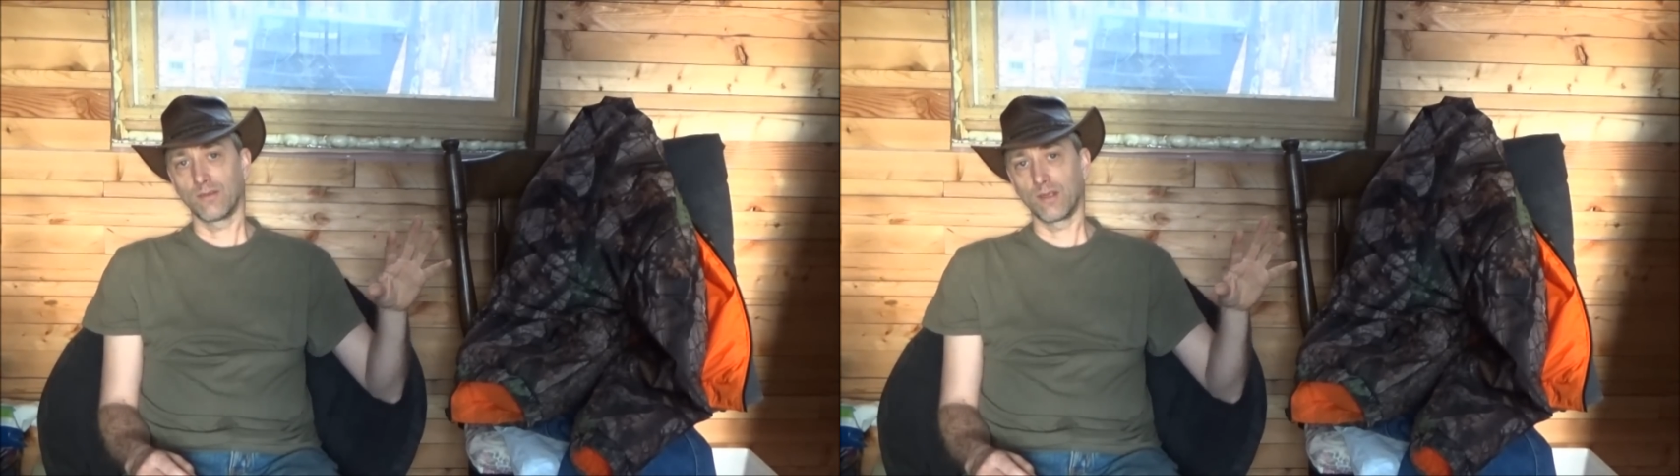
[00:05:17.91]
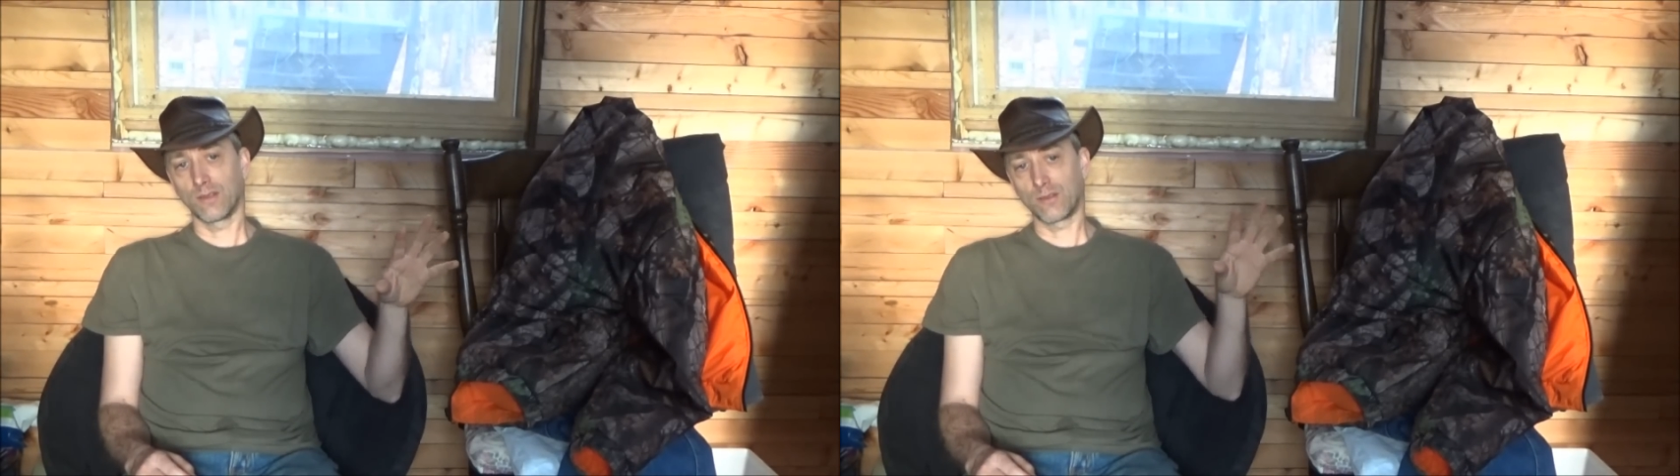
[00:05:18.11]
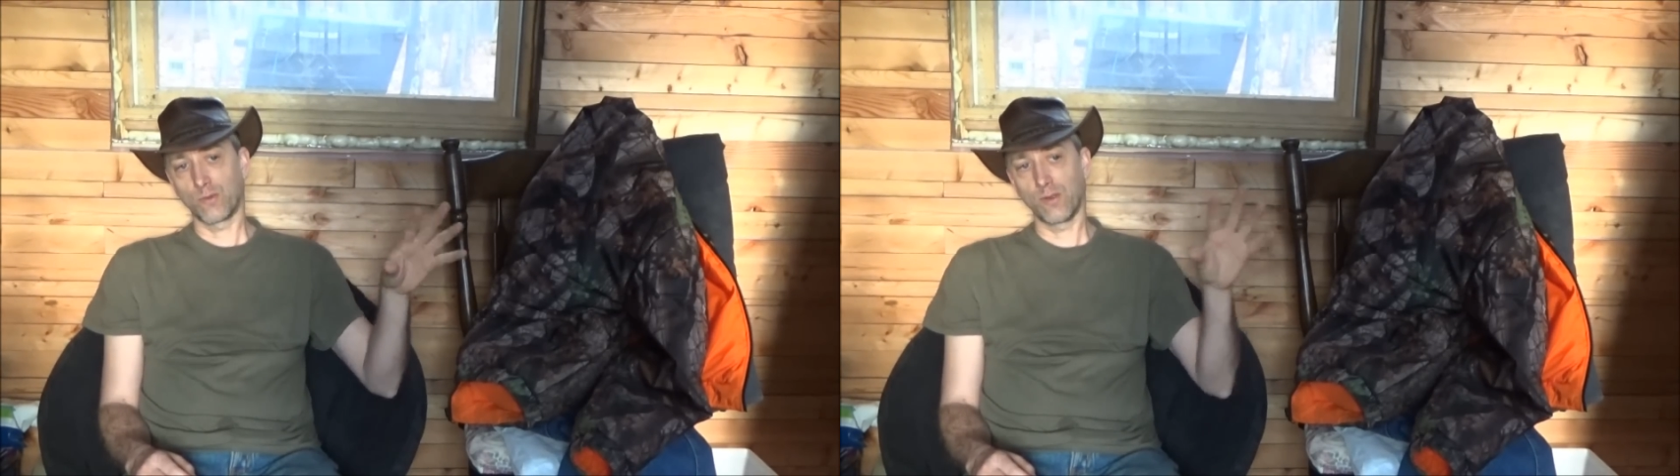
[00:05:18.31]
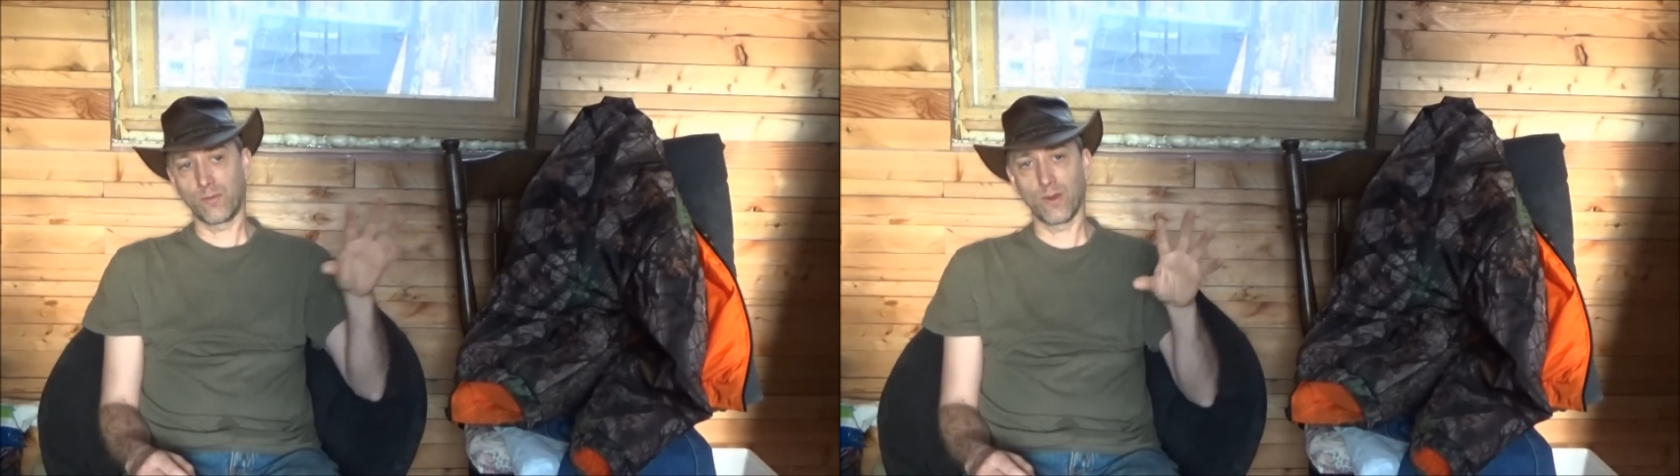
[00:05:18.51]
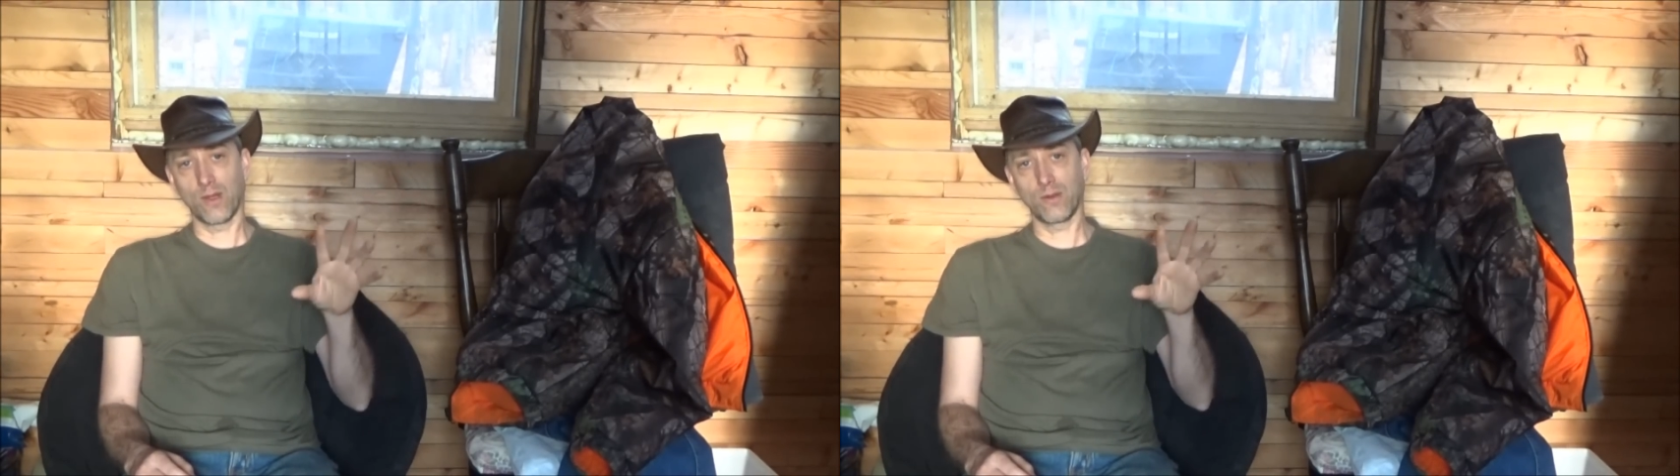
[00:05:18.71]
the next
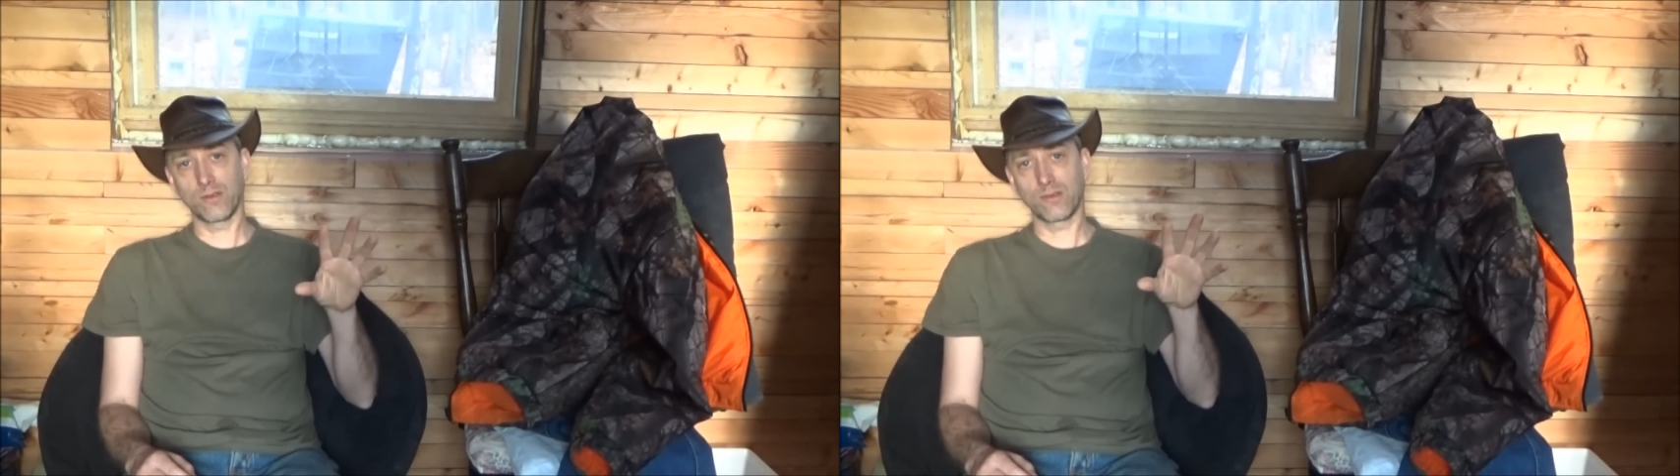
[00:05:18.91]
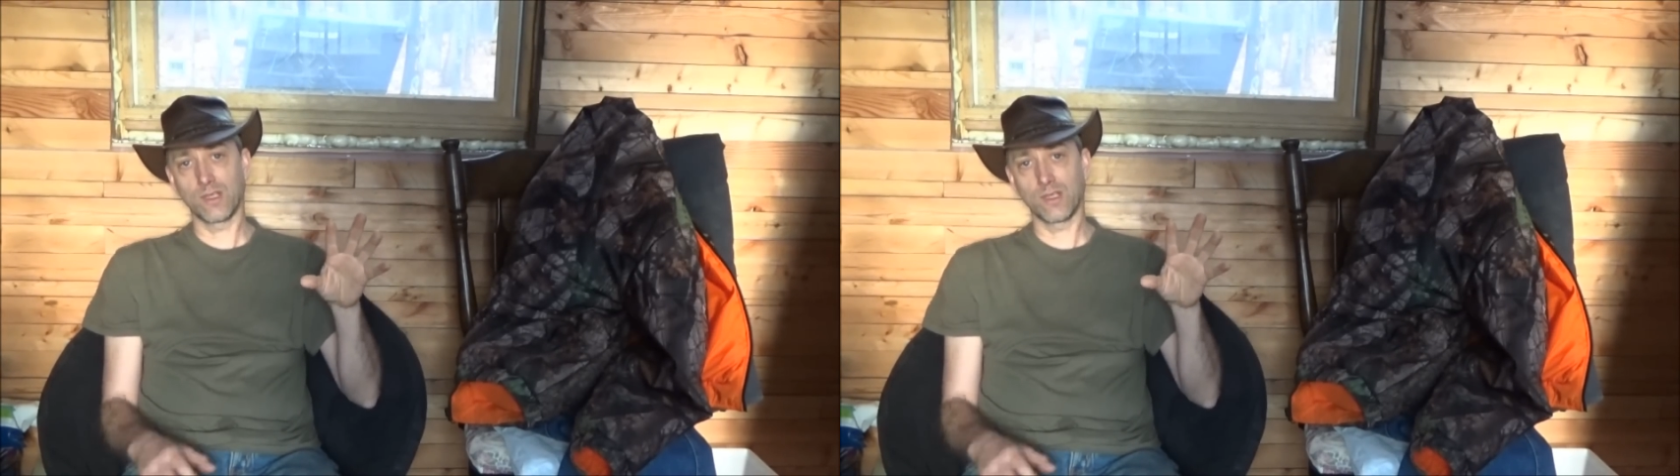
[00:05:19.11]
twenty-four hours,